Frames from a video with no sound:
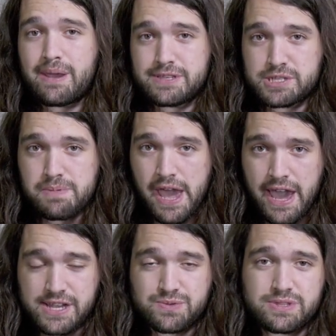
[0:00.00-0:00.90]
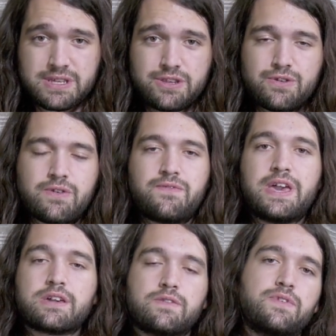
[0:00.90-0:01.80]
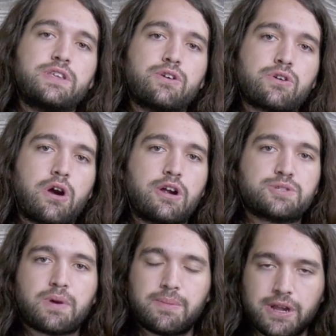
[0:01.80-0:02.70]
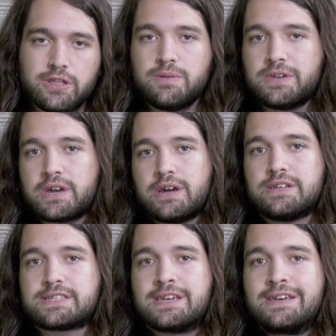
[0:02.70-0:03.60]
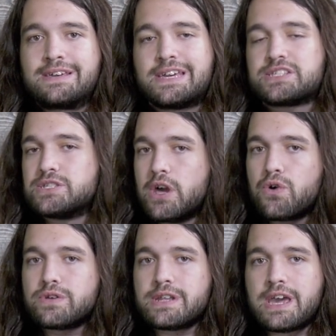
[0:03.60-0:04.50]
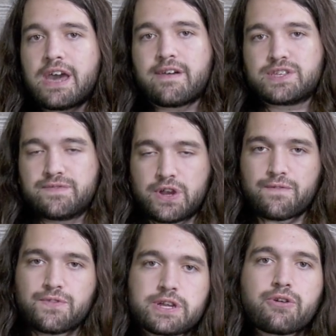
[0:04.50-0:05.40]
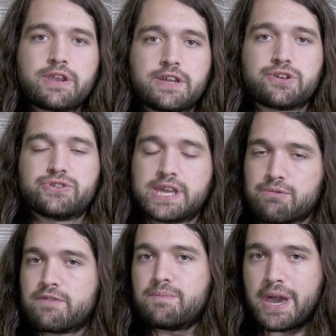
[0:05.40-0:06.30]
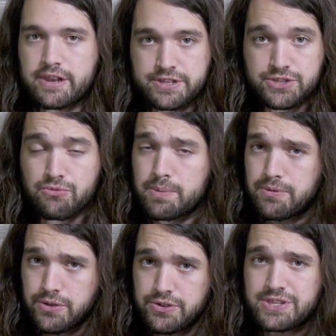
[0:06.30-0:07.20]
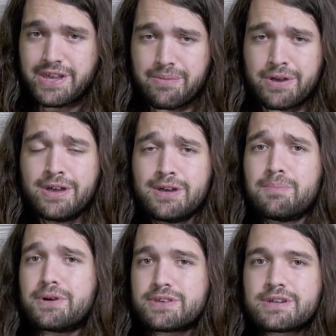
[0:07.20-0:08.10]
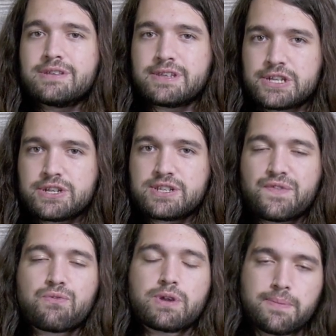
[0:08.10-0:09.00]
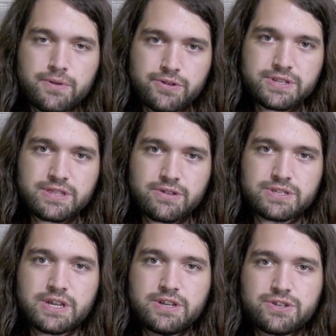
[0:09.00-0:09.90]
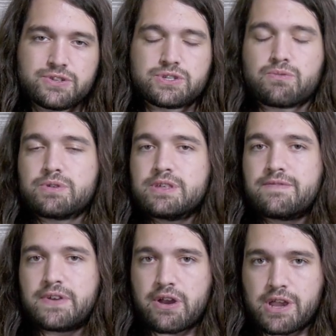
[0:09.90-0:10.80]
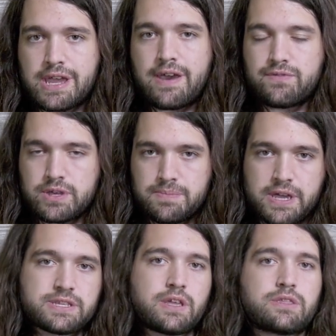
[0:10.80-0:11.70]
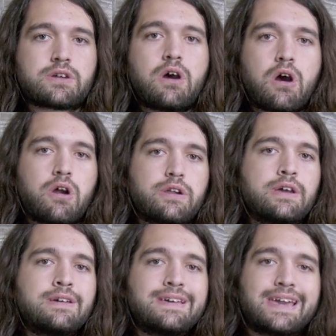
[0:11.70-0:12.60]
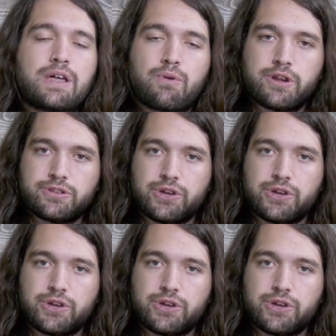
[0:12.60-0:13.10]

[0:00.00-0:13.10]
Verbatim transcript: AMD's packs with the new Vega video cards, primarily because it's known to have severe flickering issues, and we've managed to reproduce them. But the conditions for reproducing those issues really vary heavily based on the card and what you're